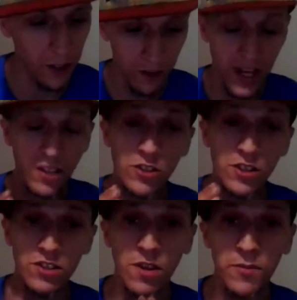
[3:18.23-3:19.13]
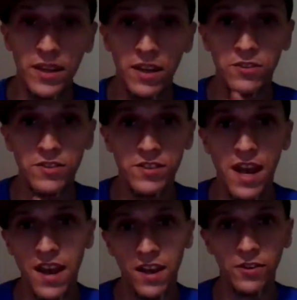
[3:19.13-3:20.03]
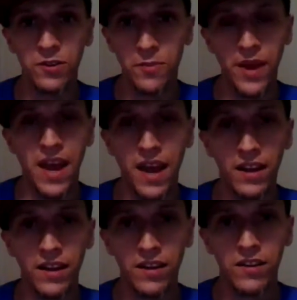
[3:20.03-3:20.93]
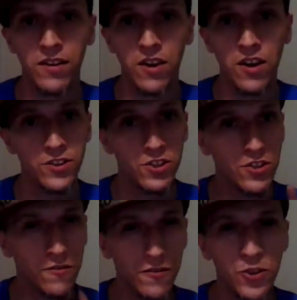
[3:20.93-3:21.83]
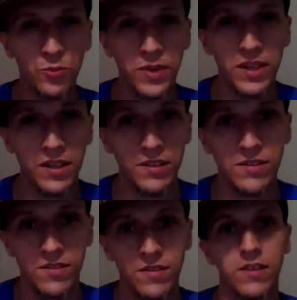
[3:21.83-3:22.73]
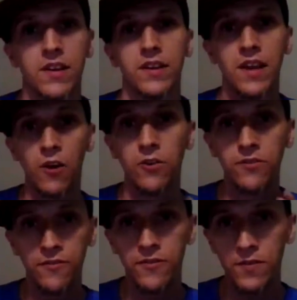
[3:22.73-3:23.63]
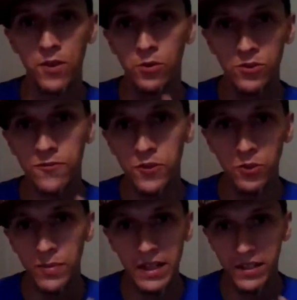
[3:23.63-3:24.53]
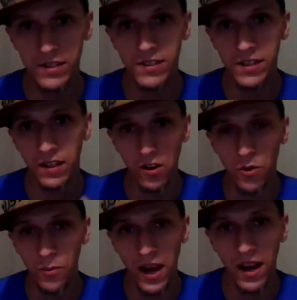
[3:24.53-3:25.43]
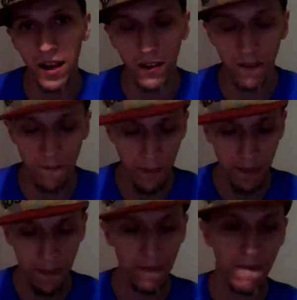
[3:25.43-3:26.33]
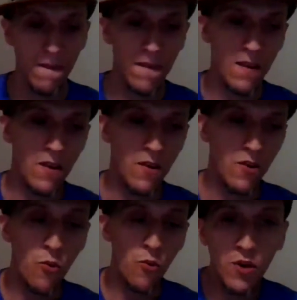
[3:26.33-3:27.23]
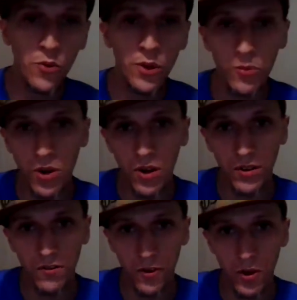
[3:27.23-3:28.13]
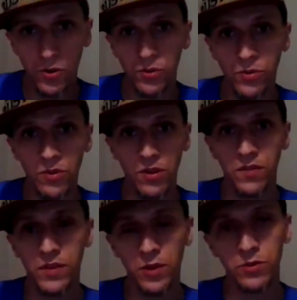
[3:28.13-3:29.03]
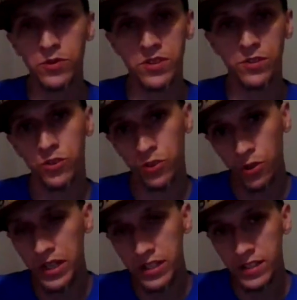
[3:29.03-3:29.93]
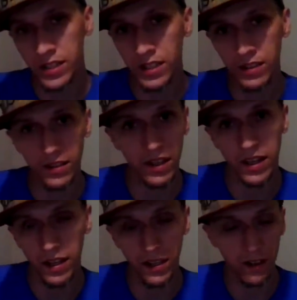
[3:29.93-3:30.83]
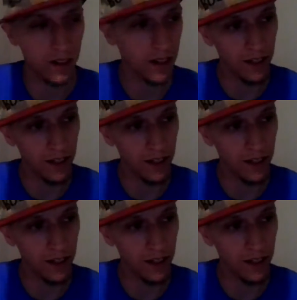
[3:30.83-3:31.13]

there was actually something else that held her back just a few minutes. Now, if those few minutes didn't go by, while we were on the phone, there was this crazy, like,